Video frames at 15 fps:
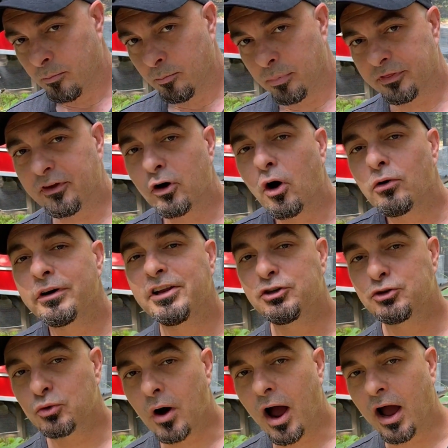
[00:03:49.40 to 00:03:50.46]
But they're already
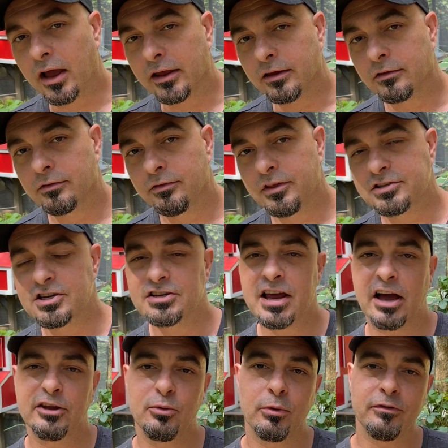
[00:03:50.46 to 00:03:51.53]
dry. This is
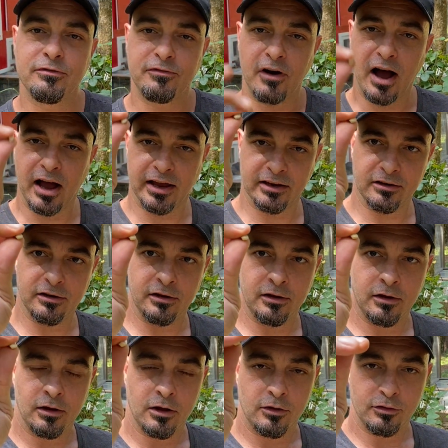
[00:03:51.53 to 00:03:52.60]
how you would find
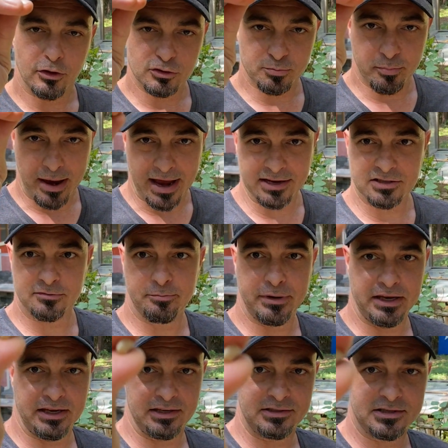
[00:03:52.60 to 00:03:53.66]
those bags of
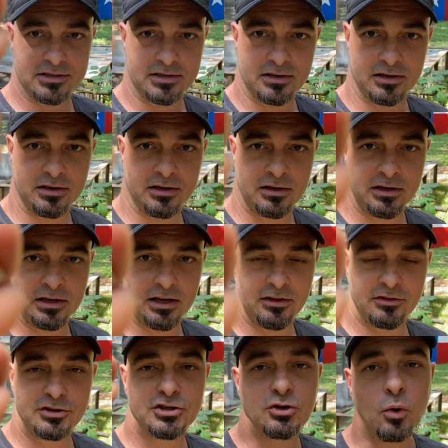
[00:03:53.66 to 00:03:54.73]
beans
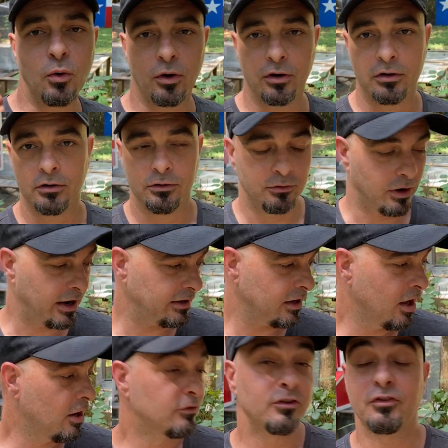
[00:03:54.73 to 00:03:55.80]
in the store, right?
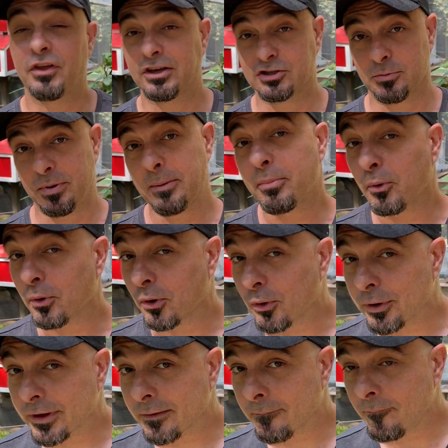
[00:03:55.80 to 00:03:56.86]
The things that people were
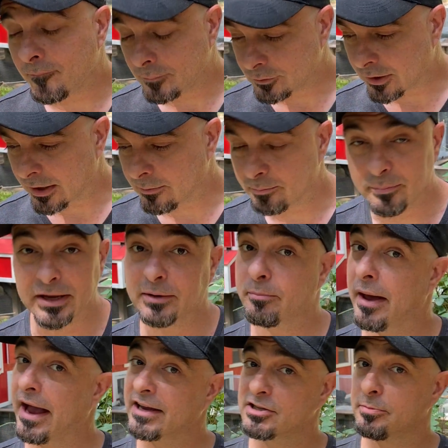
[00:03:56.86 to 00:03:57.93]
hoarding, right? Big
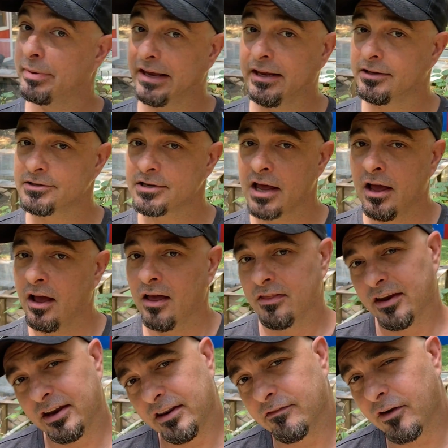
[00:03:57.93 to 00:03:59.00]
bags of beans.
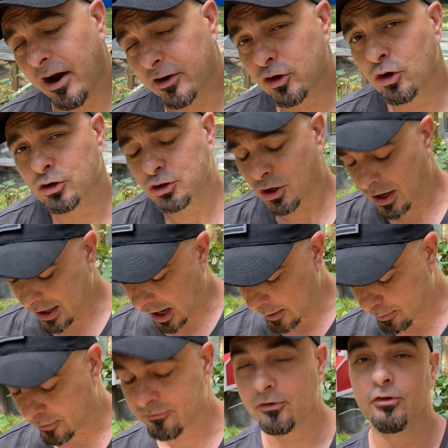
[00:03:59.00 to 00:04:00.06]
They didn't even know how to cook dry. I
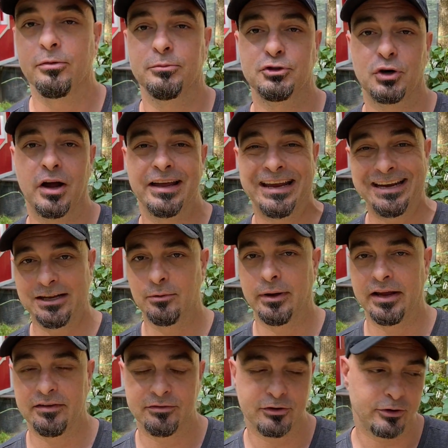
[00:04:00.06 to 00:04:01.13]
prefer them dry
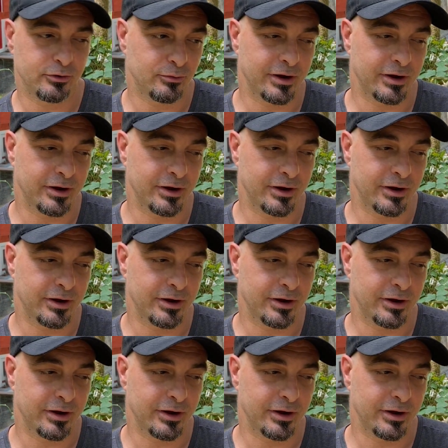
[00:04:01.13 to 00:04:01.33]
anyway, even during